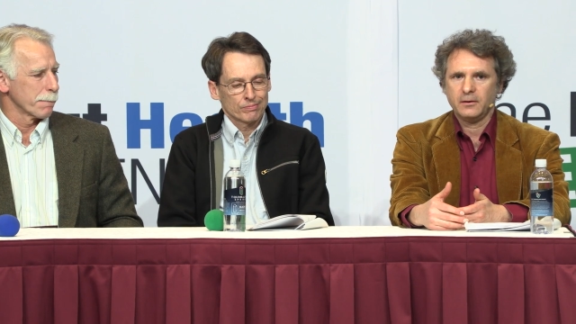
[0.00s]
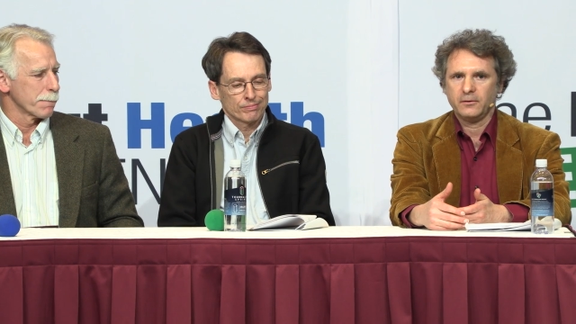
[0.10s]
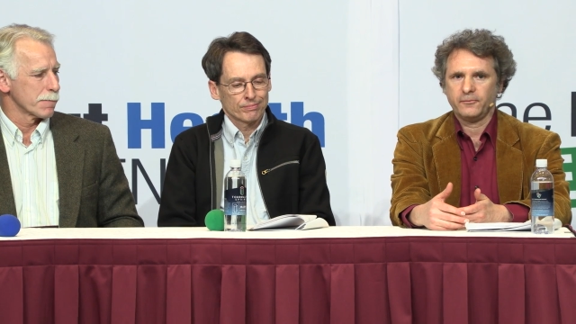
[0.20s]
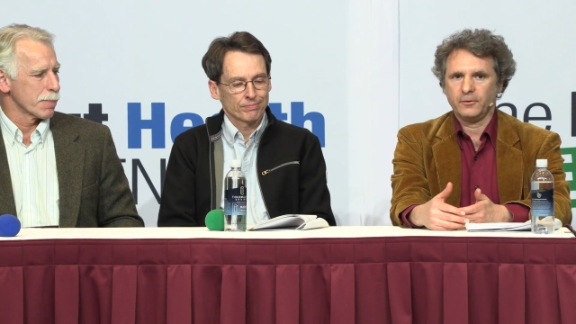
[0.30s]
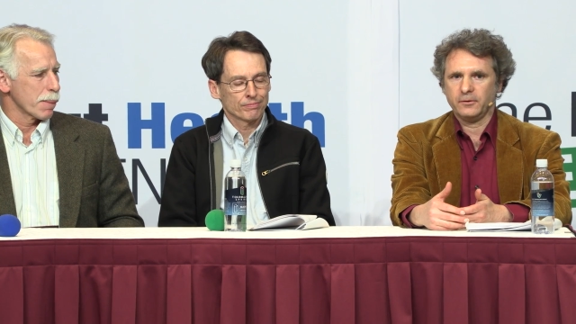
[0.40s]

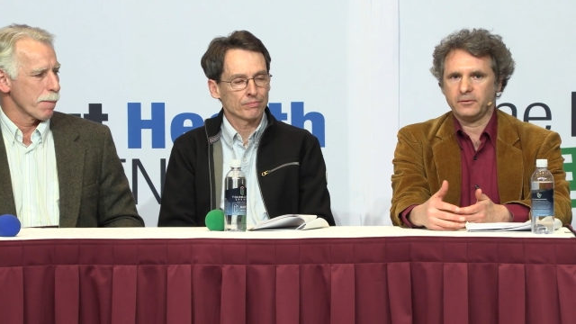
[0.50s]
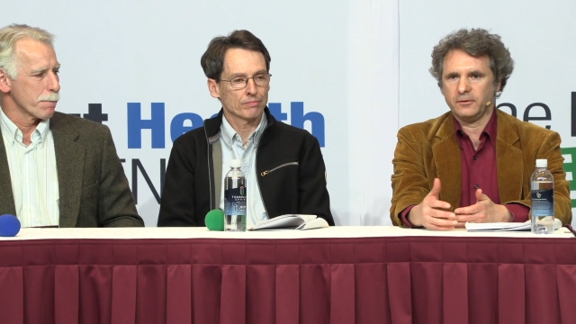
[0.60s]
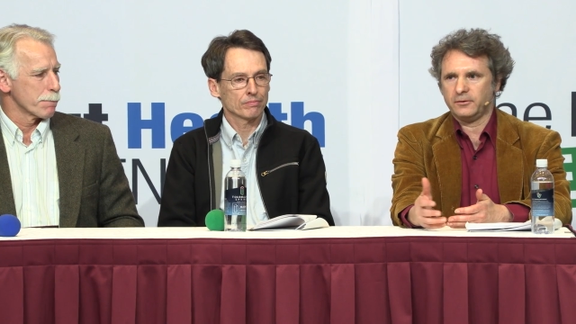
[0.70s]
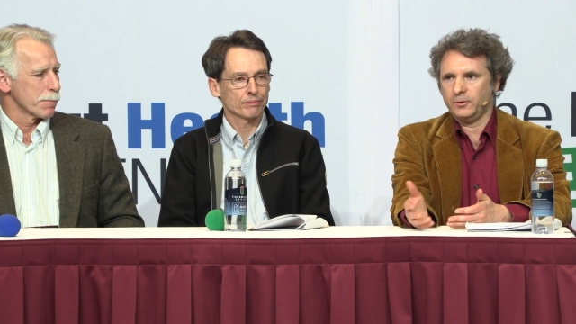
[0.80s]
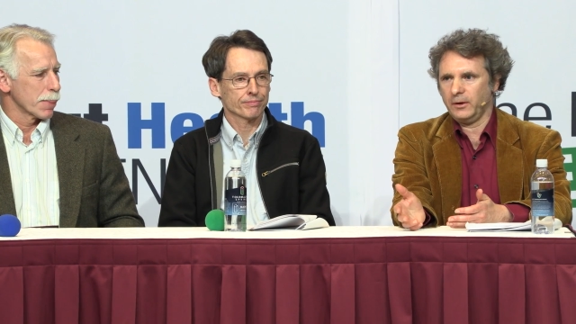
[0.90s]
Speaker 1: for
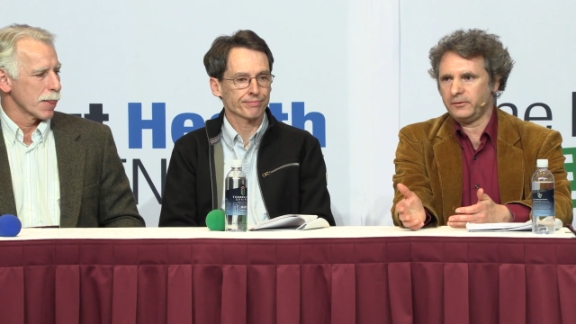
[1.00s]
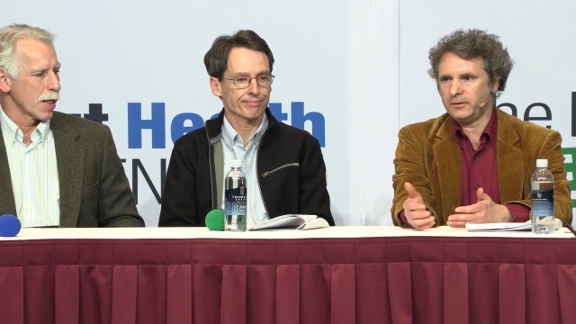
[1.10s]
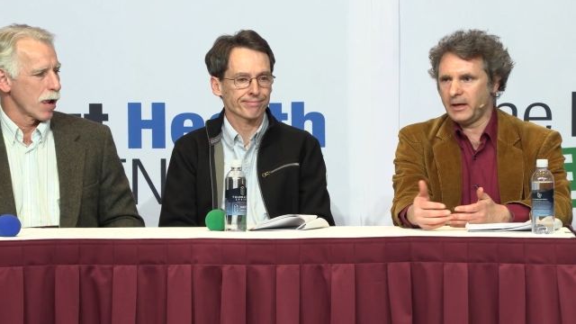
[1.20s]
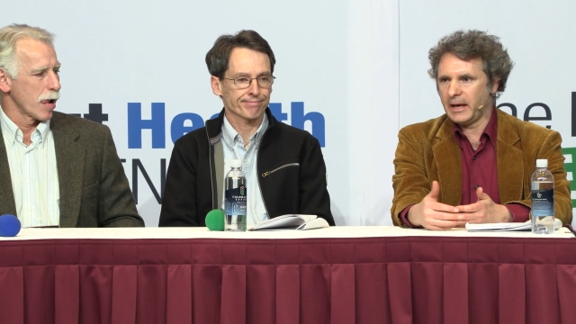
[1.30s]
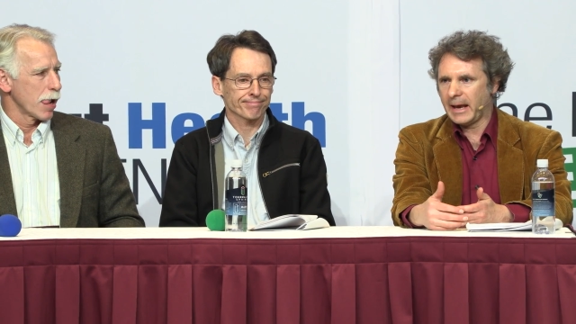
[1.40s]
instance,
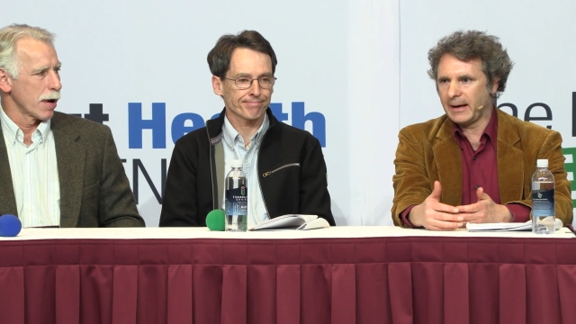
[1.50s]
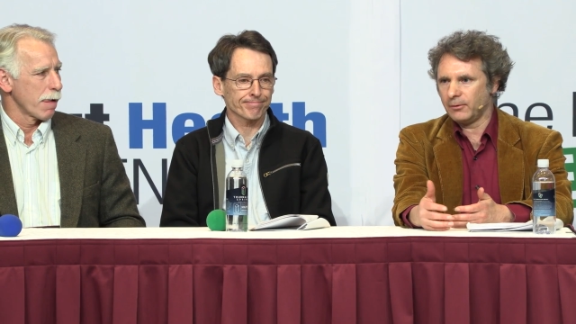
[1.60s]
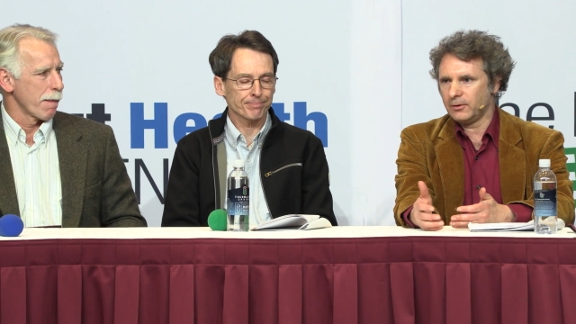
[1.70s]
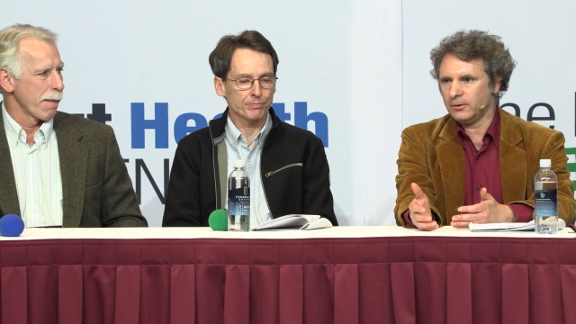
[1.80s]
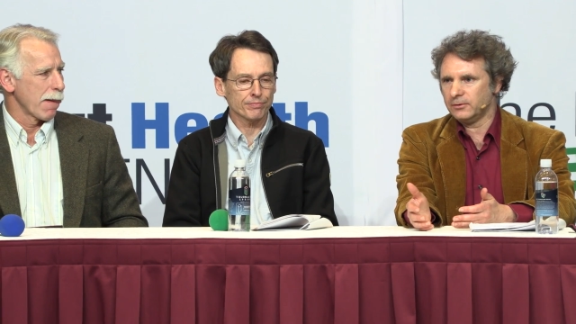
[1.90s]
USDA
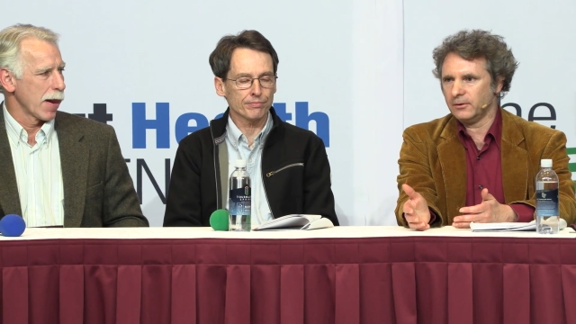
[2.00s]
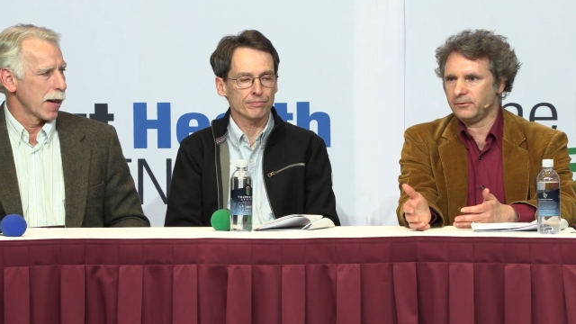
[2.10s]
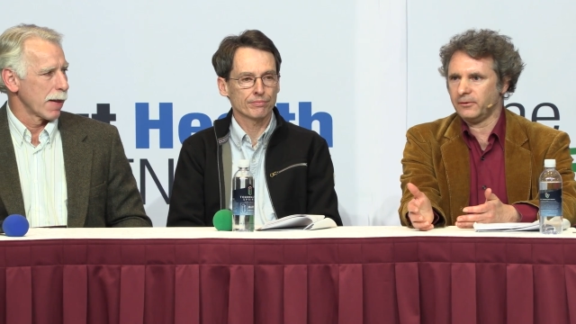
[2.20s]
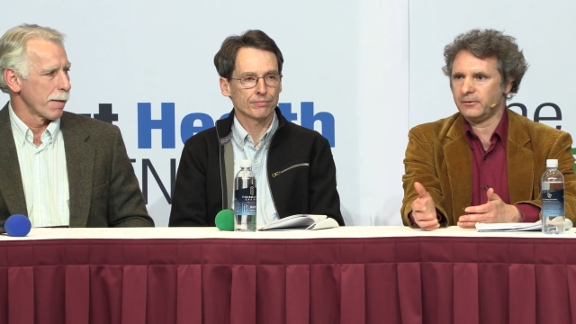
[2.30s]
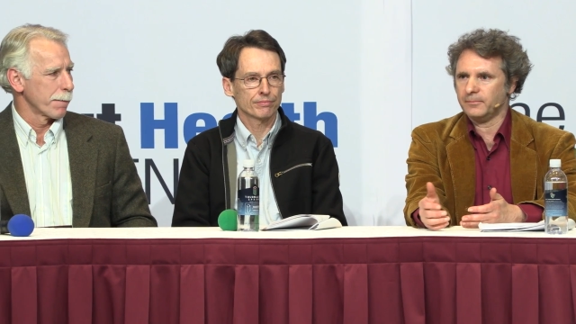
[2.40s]
agriculture
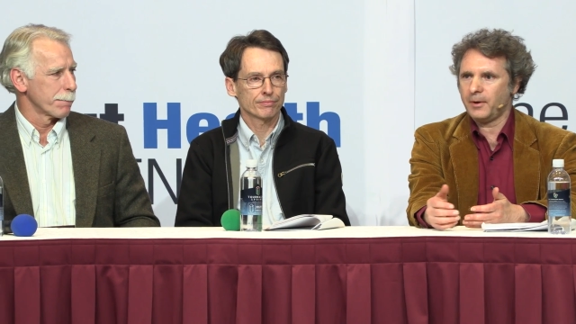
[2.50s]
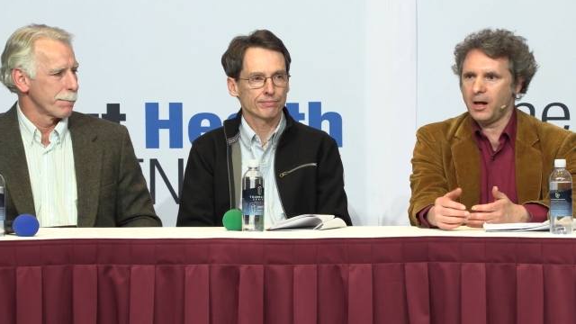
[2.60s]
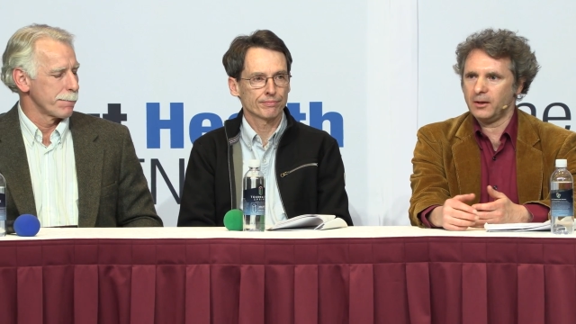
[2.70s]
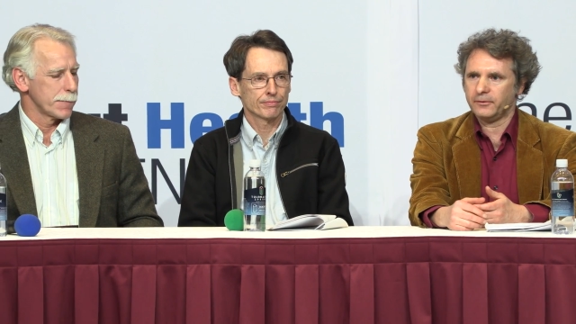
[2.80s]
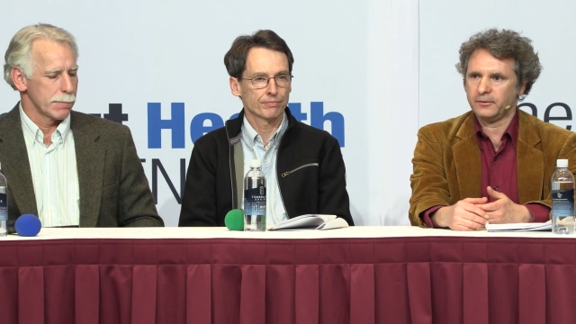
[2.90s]
system
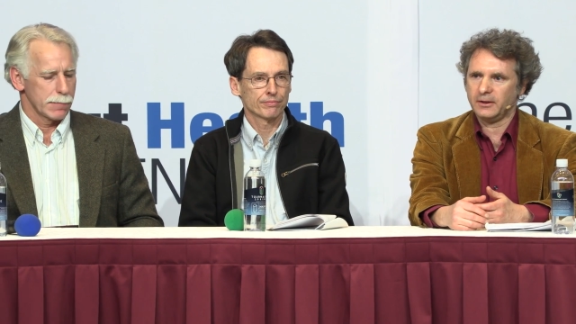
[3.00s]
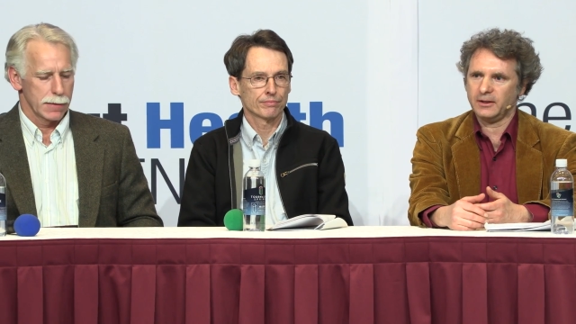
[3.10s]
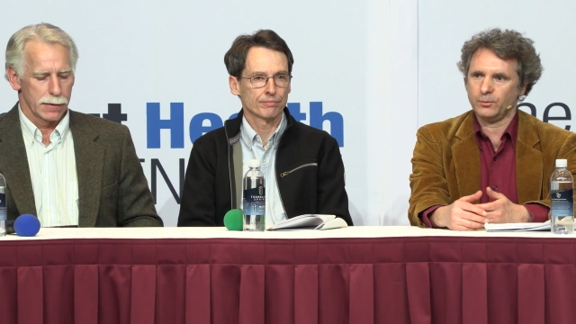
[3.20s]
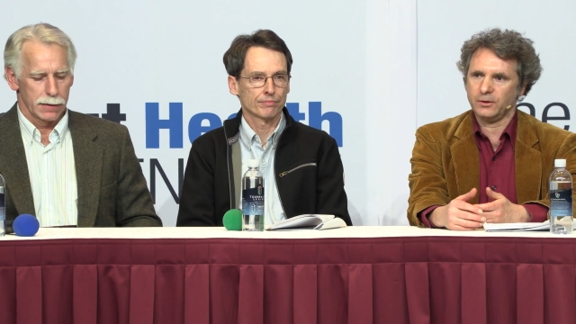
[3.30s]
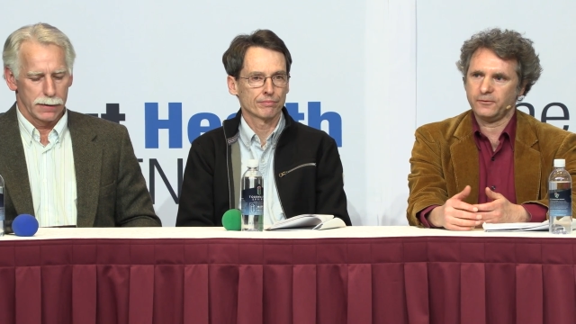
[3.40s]
policy,
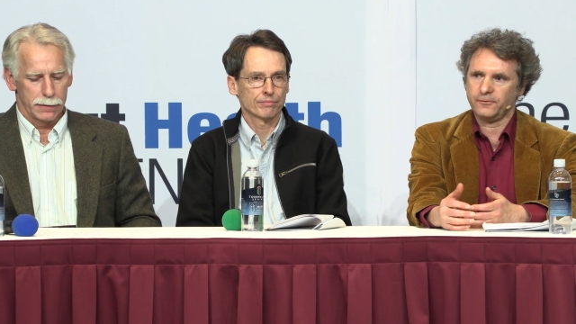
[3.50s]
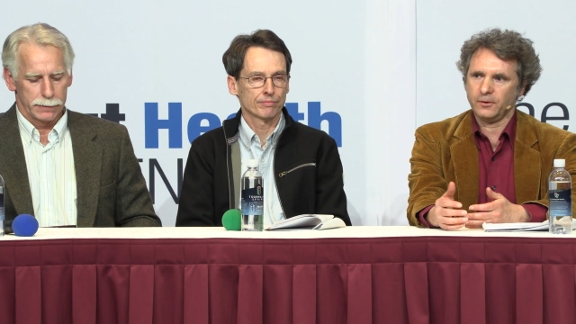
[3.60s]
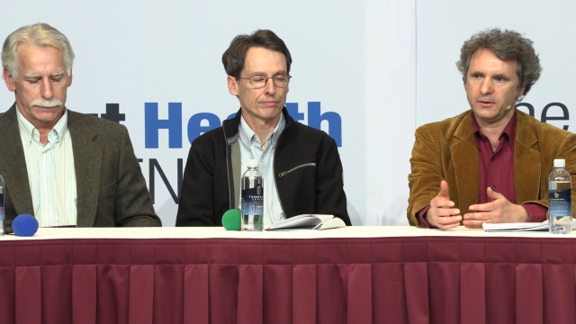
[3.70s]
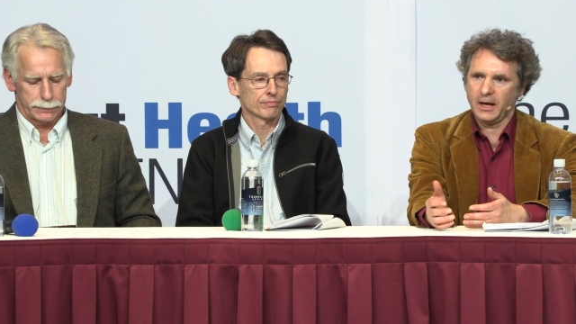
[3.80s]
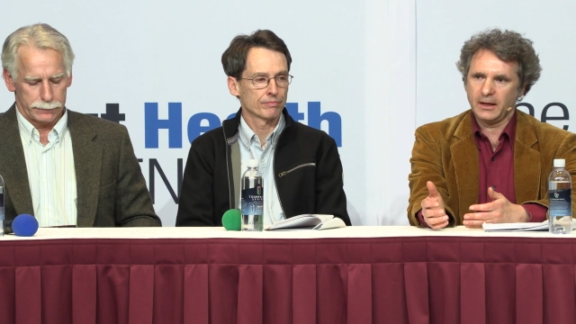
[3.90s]
which for
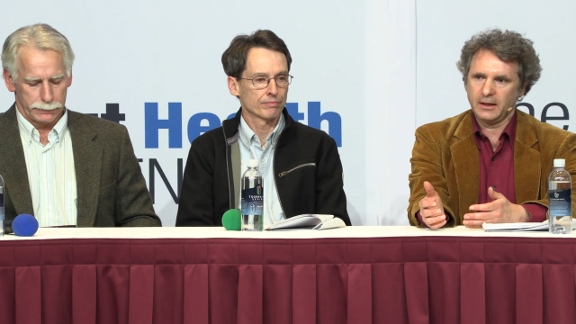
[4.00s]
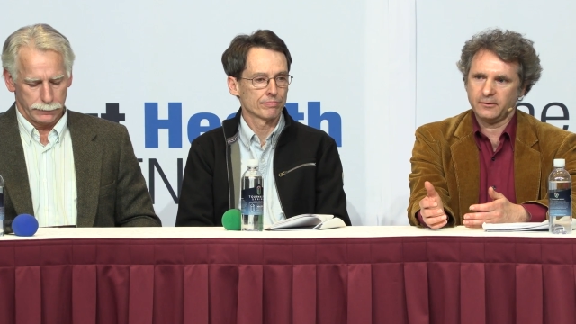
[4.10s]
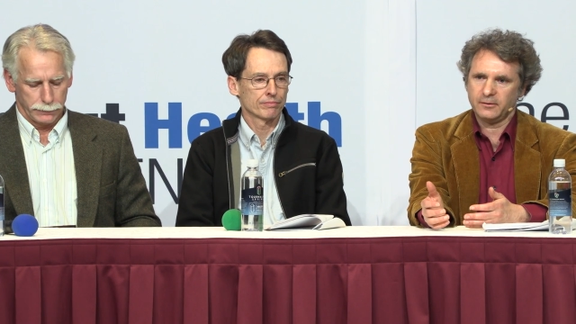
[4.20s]
decades and